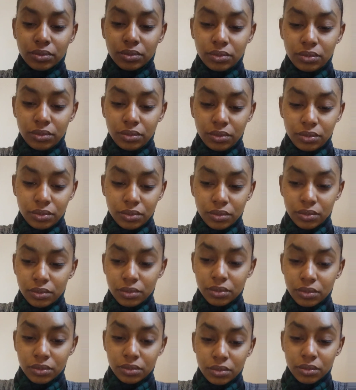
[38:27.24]

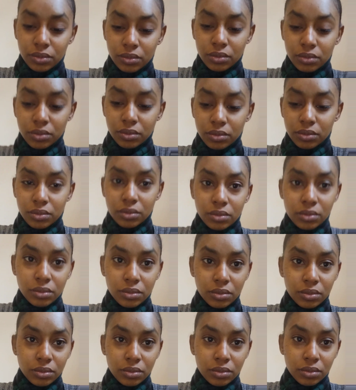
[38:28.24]

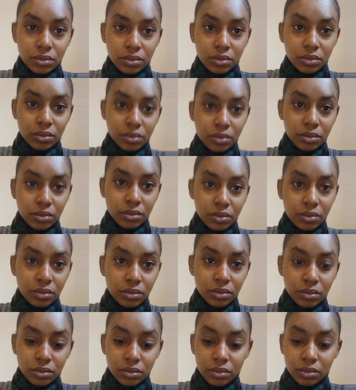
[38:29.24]

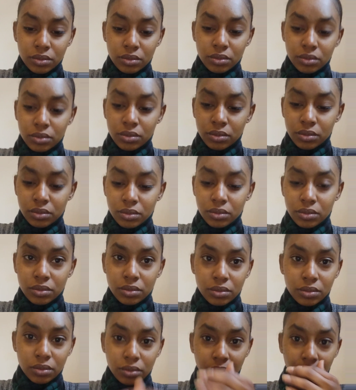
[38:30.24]

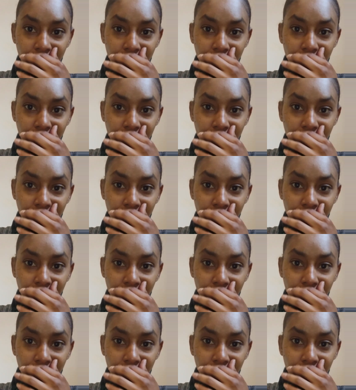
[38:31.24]
Nothing is said.